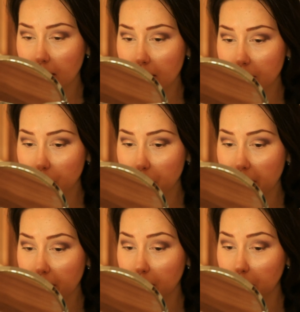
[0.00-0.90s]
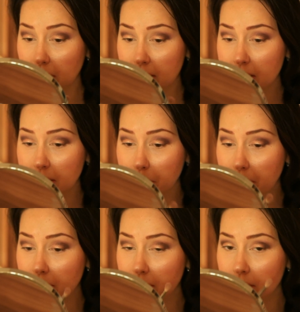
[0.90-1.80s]
And to make the blending
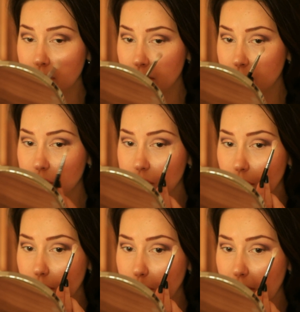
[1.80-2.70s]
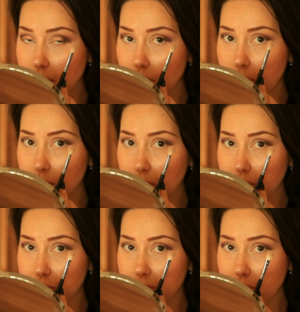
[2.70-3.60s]
better, just going back to that really
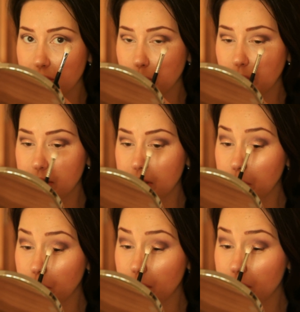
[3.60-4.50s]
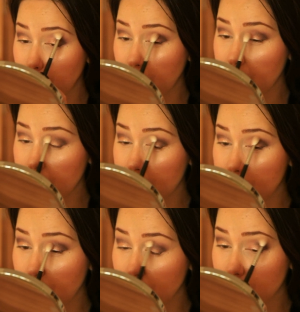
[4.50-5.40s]
fluffy blending brush, blending
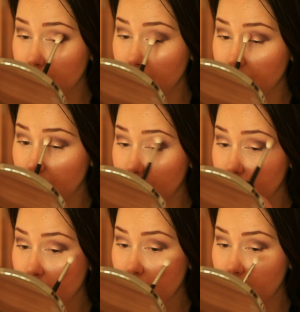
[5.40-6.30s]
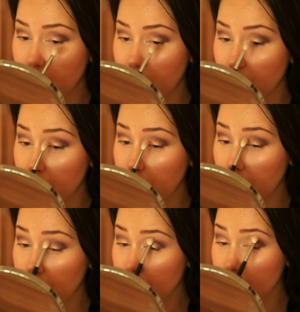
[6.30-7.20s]
especially over the front
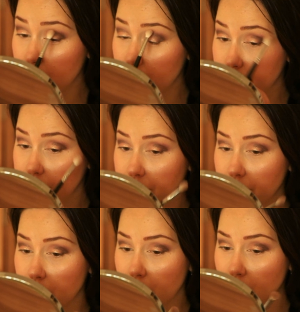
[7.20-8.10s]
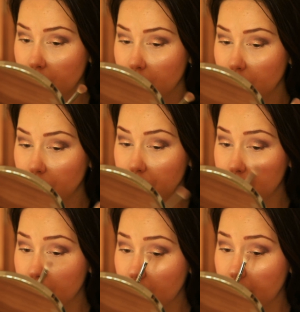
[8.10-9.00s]
part here, where you
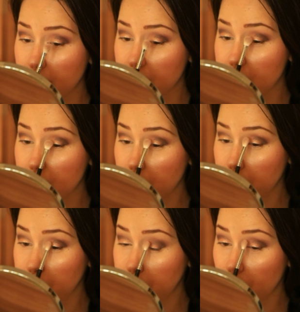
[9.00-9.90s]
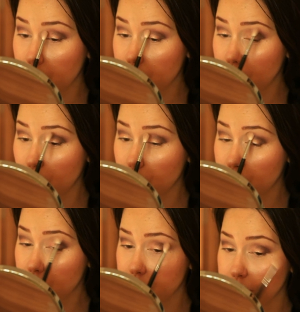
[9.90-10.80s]
could kind of see the brush
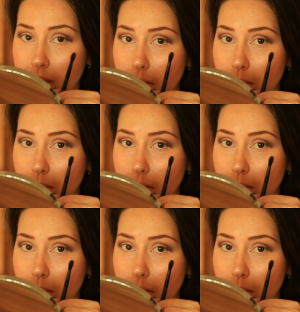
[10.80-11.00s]
strokes.